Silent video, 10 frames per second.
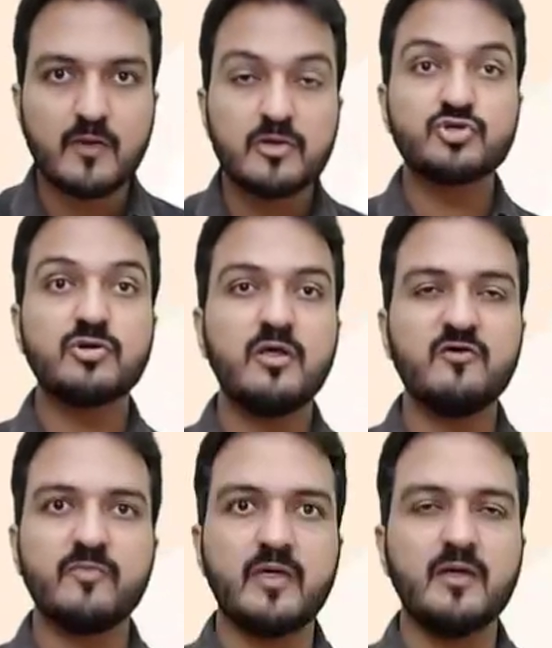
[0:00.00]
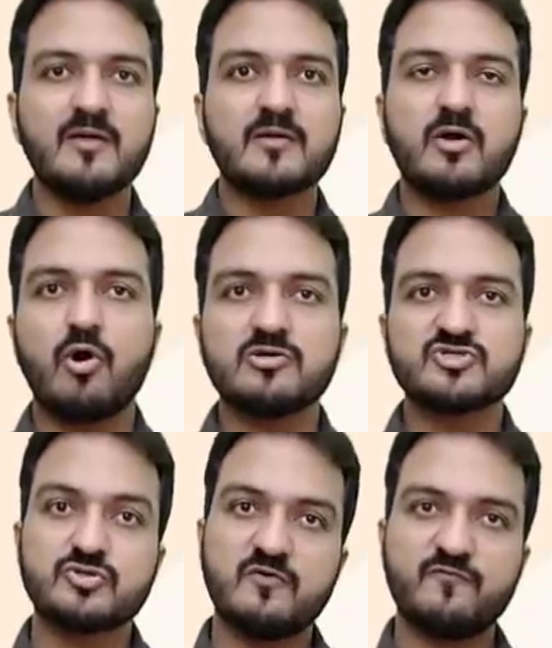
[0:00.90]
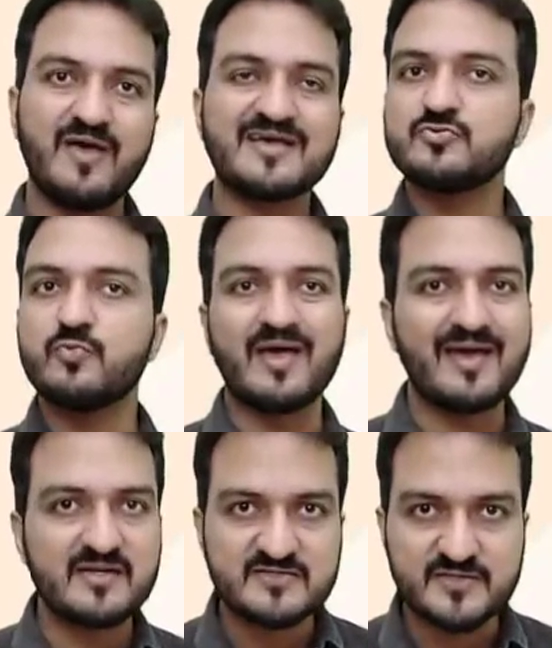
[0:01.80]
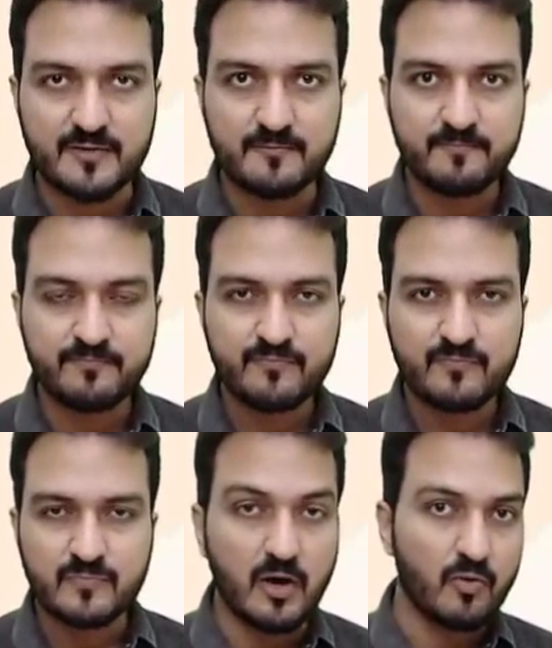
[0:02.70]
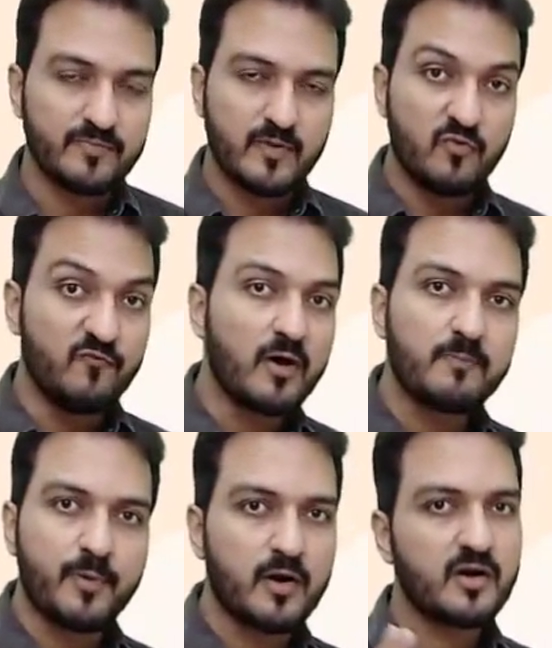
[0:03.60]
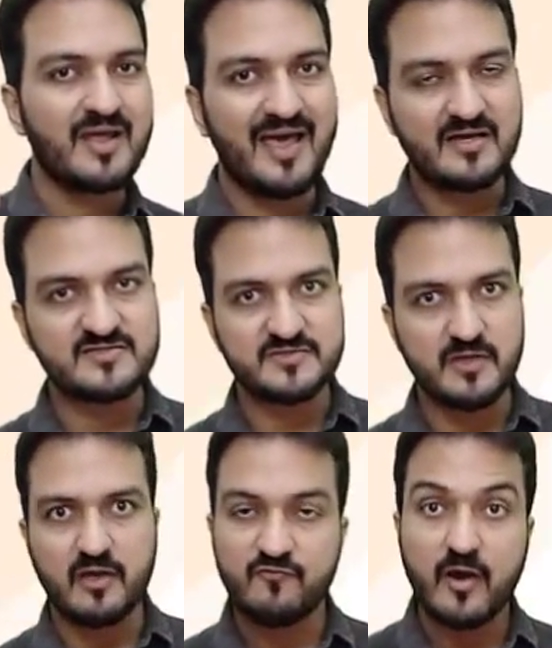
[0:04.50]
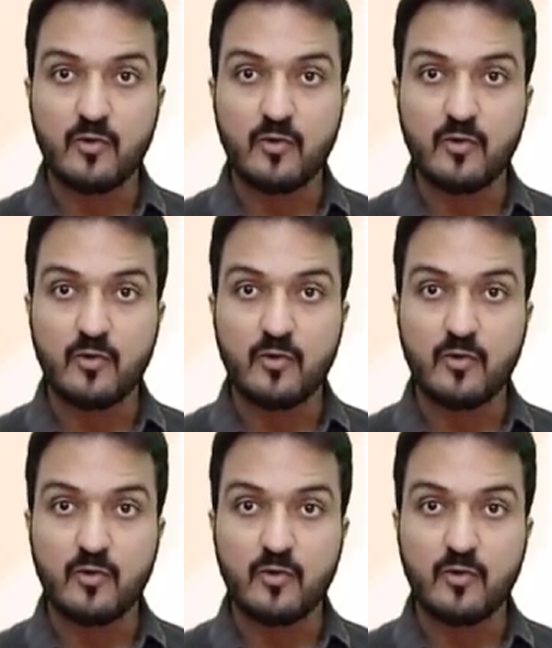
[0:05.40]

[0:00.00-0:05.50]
should give me the cost of X, Y and Z. Now for product X, if I